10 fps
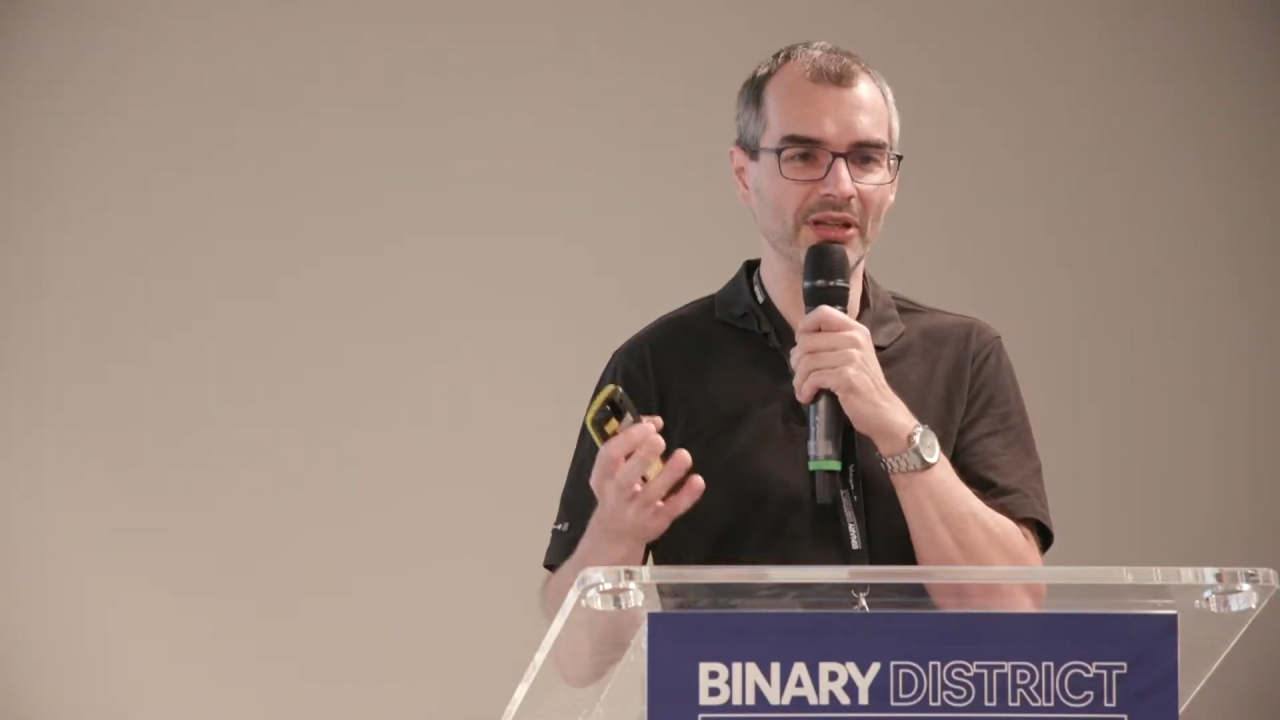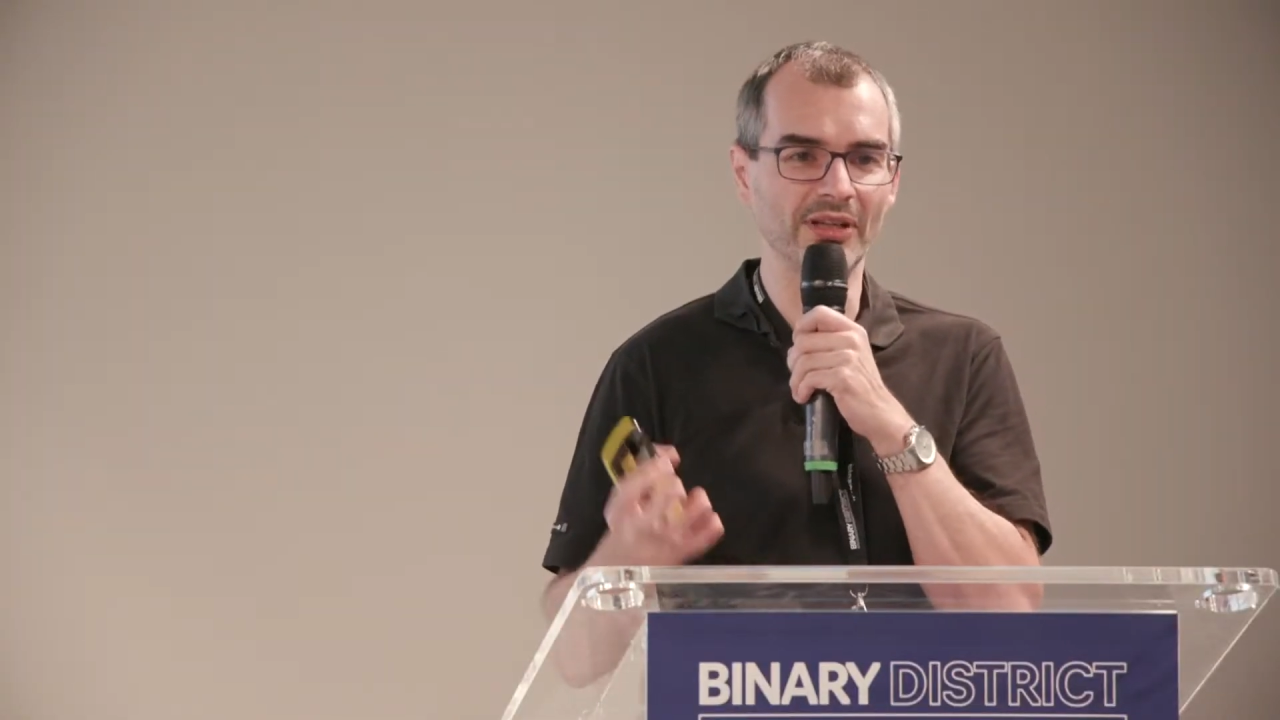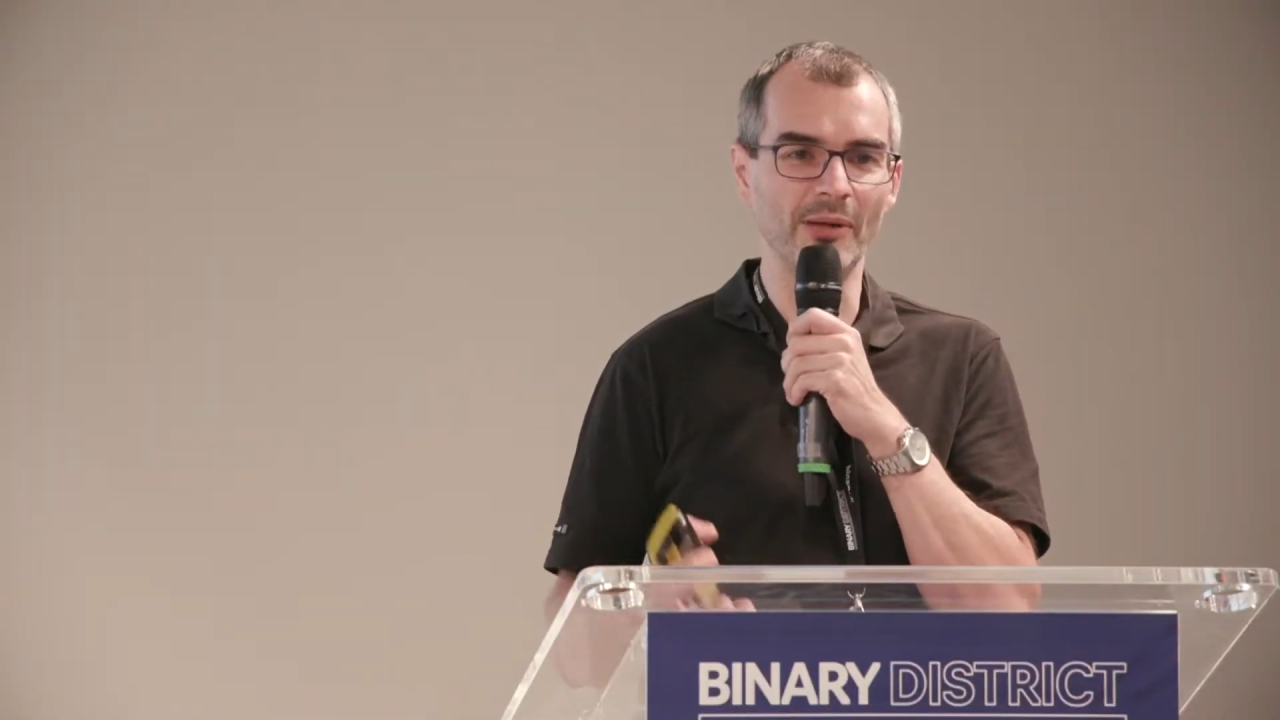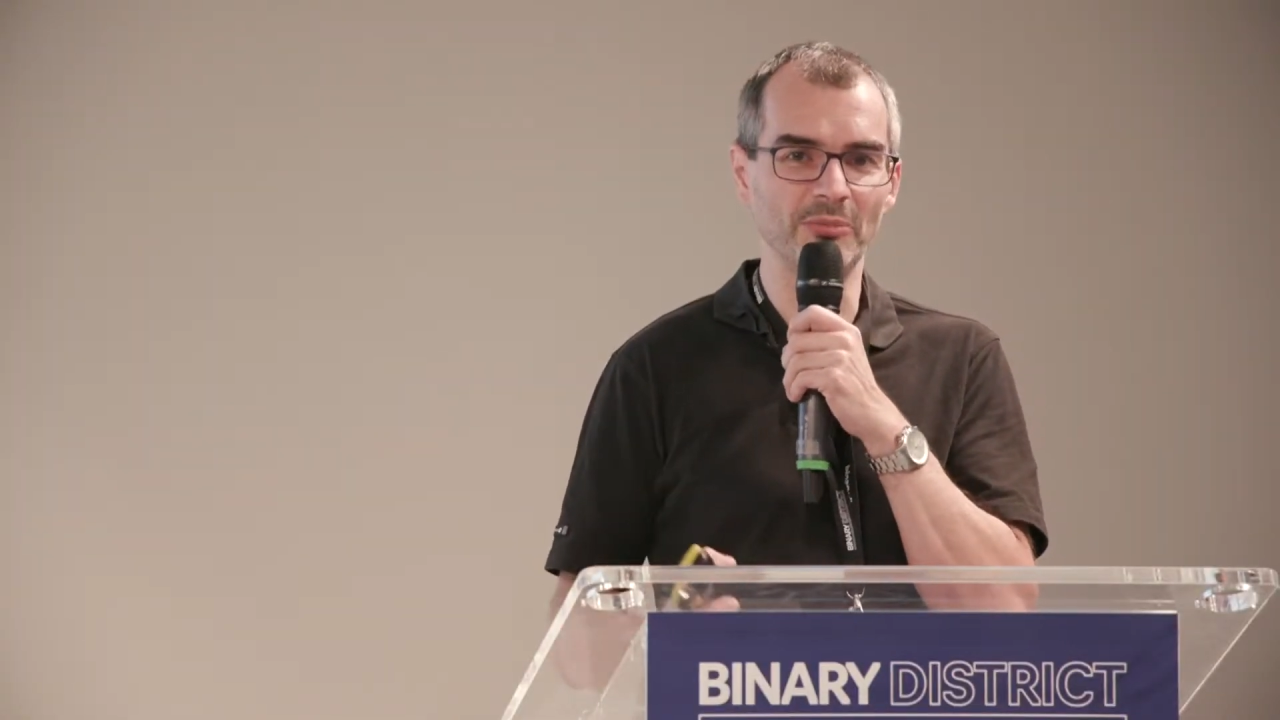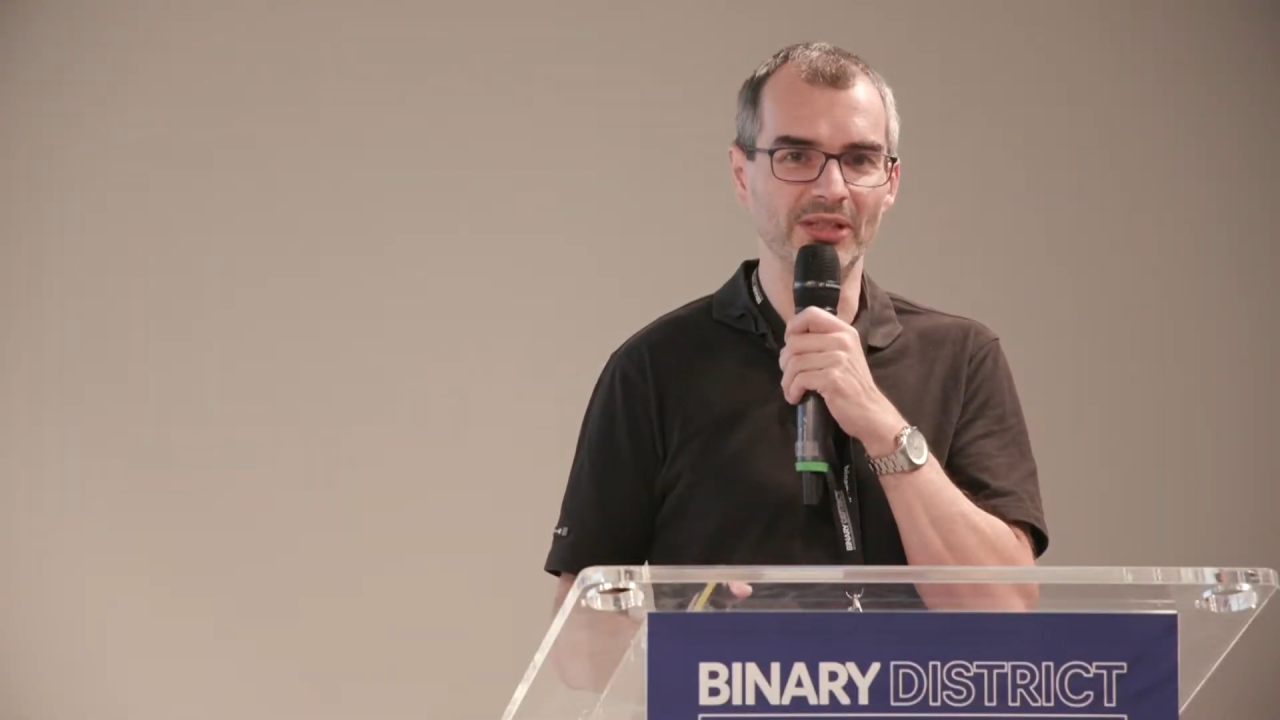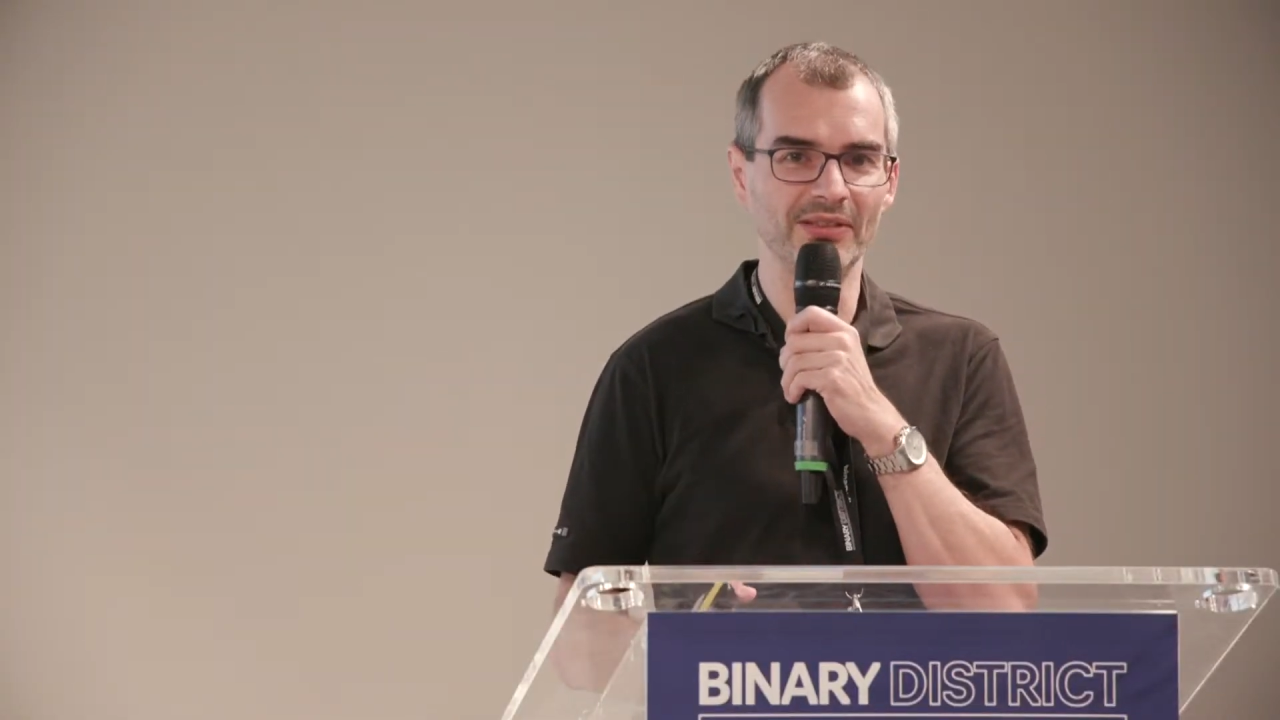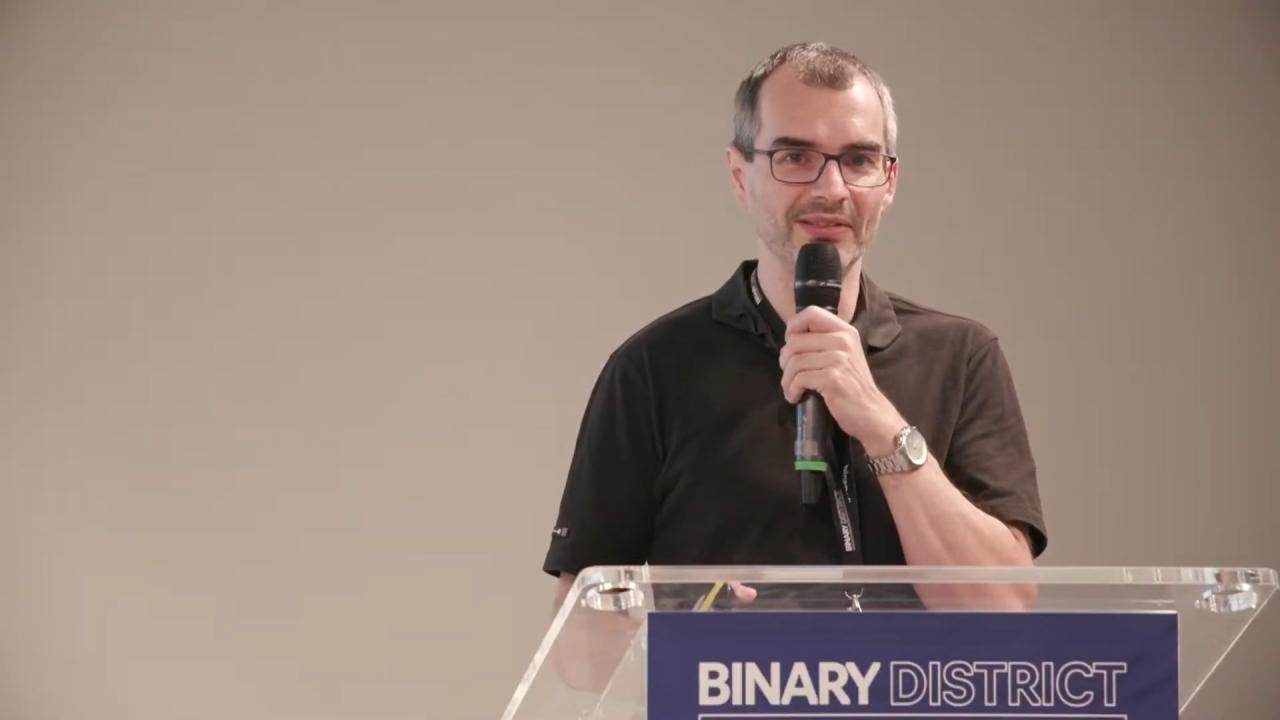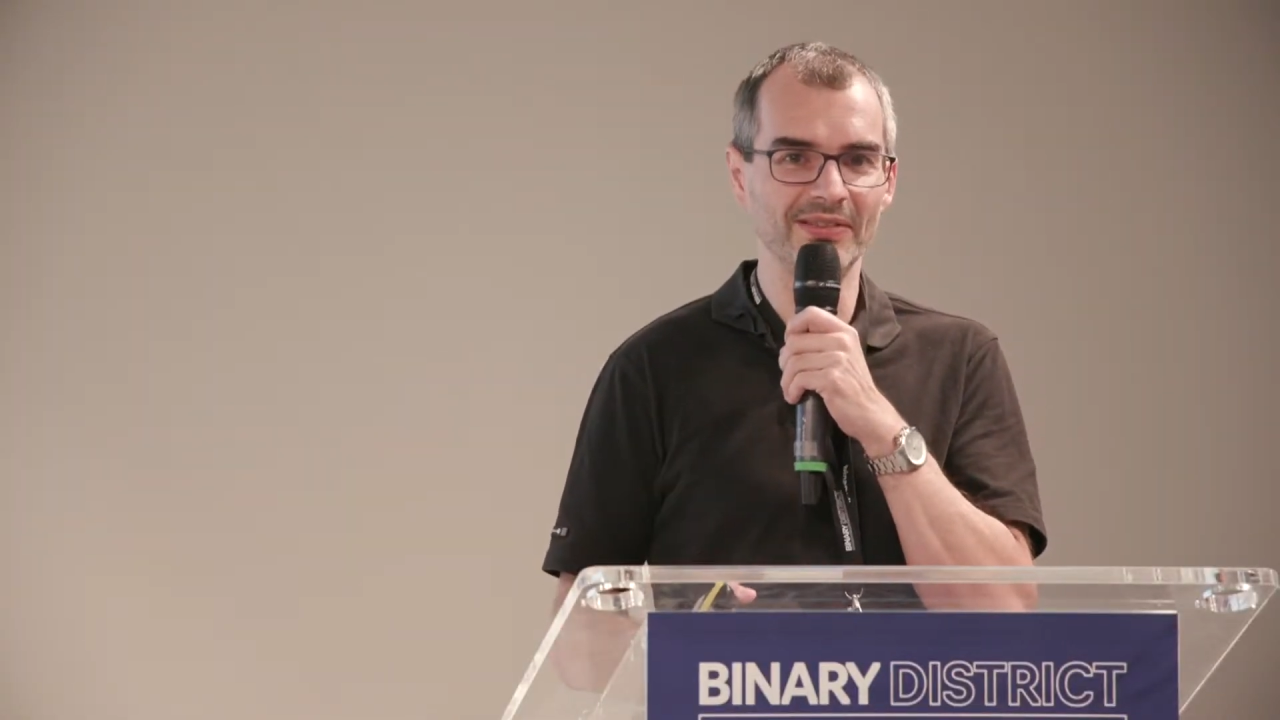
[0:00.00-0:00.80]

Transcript: unhappy.